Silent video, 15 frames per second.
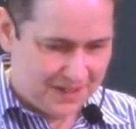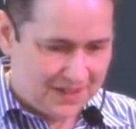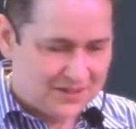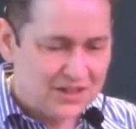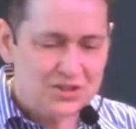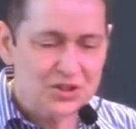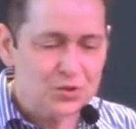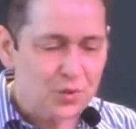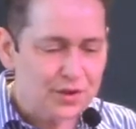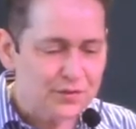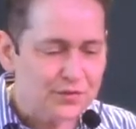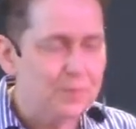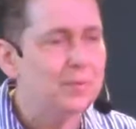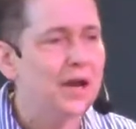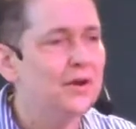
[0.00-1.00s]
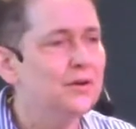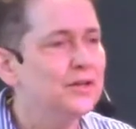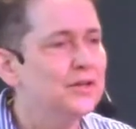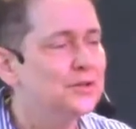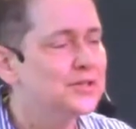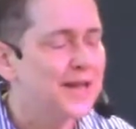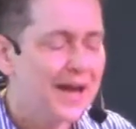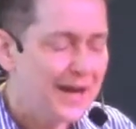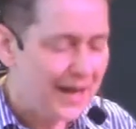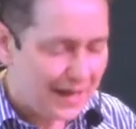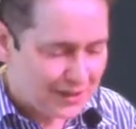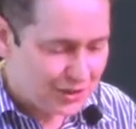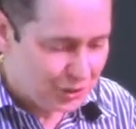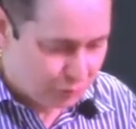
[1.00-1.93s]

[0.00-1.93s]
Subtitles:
This is one of the barriers I had to